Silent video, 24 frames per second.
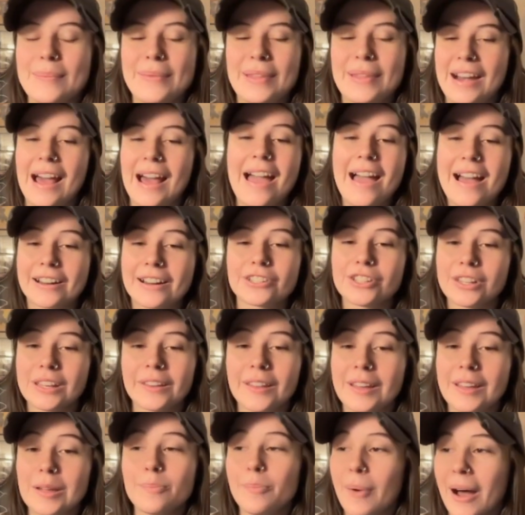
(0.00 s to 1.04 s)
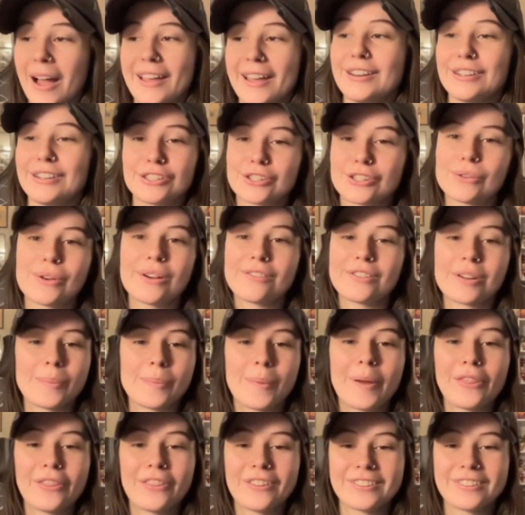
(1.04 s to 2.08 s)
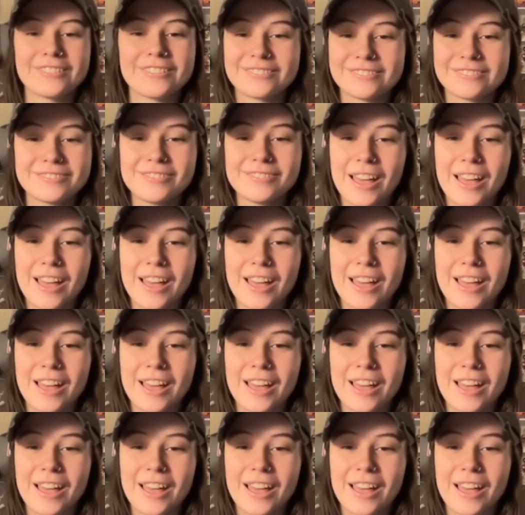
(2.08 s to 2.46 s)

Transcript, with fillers: that I actually like buy an issue every month and